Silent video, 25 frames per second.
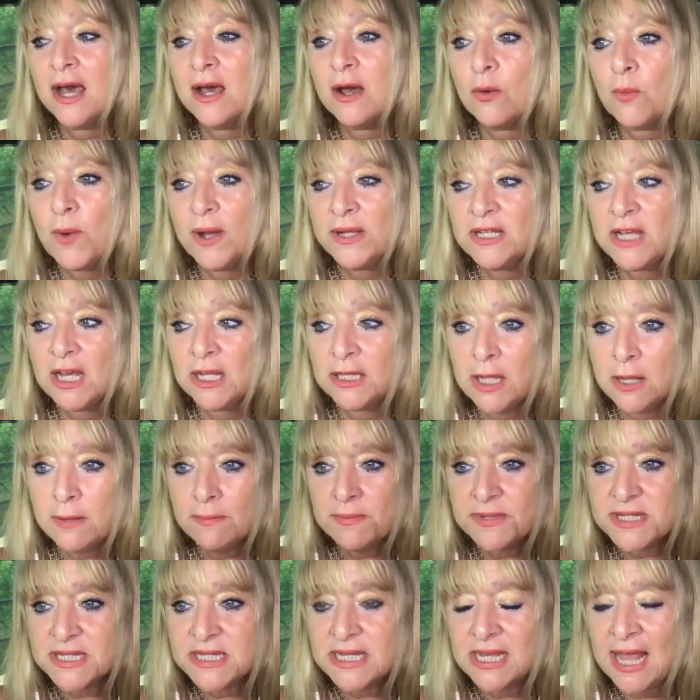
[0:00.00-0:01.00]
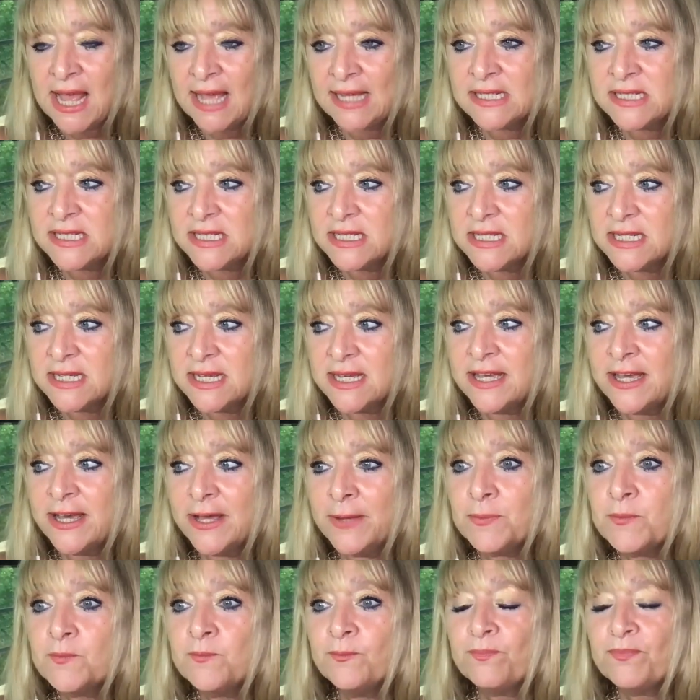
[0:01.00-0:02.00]
When Columbus landed here,
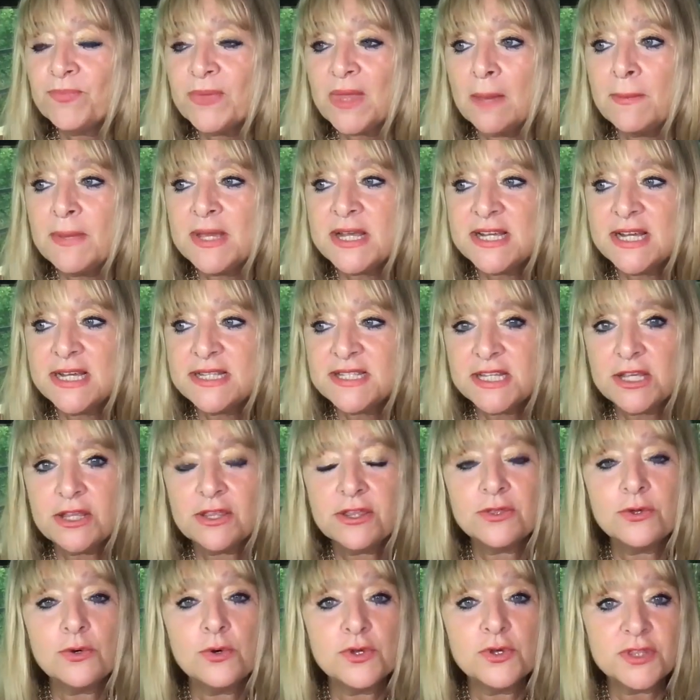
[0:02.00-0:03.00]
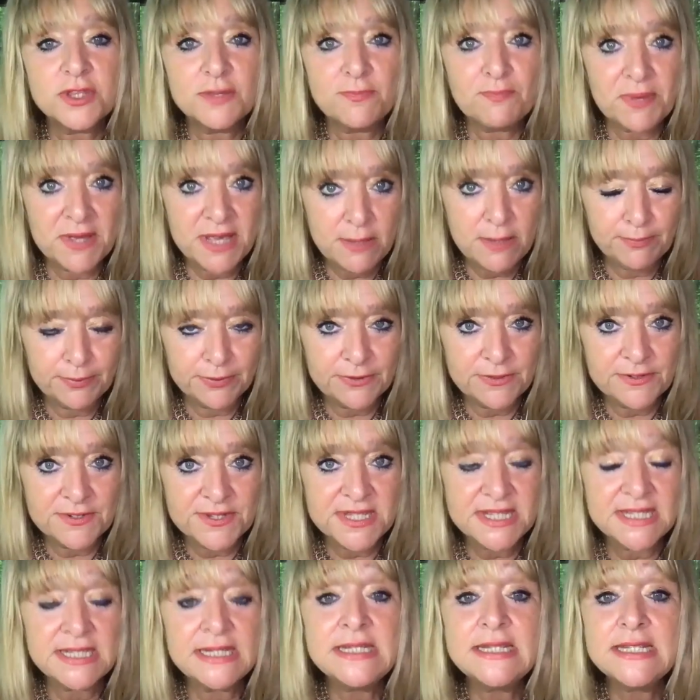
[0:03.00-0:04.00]
because he thought
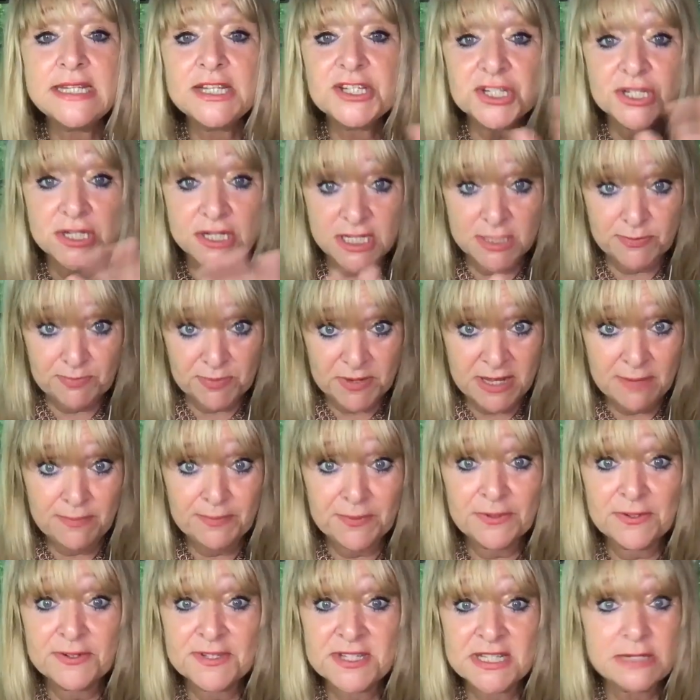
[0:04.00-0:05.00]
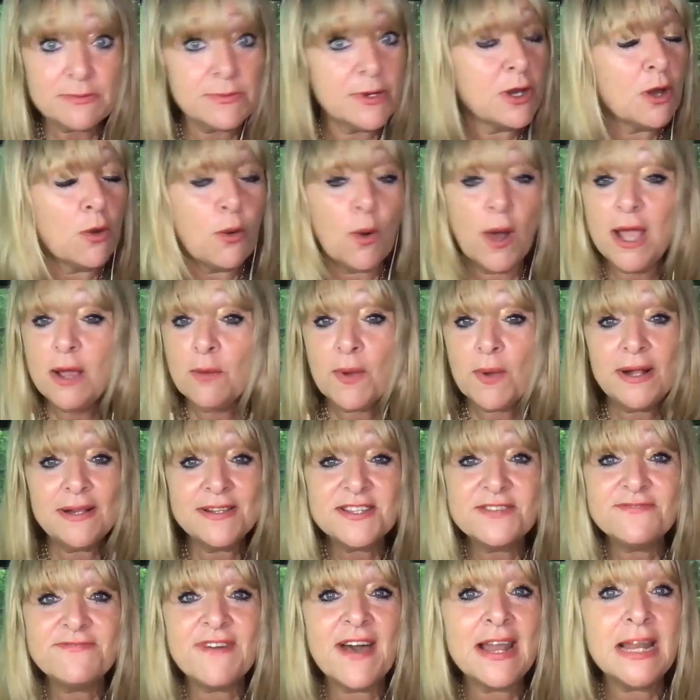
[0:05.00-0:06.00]
the indigenous peoples that were quite well
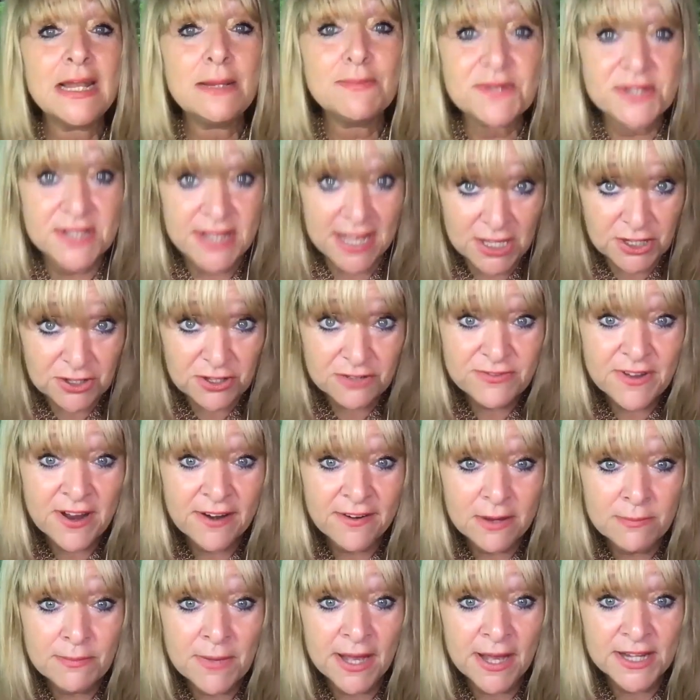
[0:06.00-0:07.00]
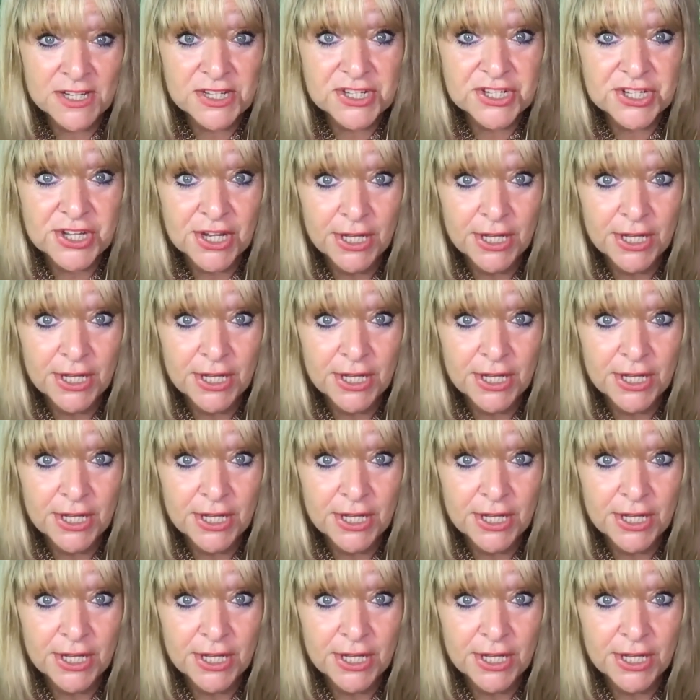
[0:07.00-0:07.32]
developed, thank you very much,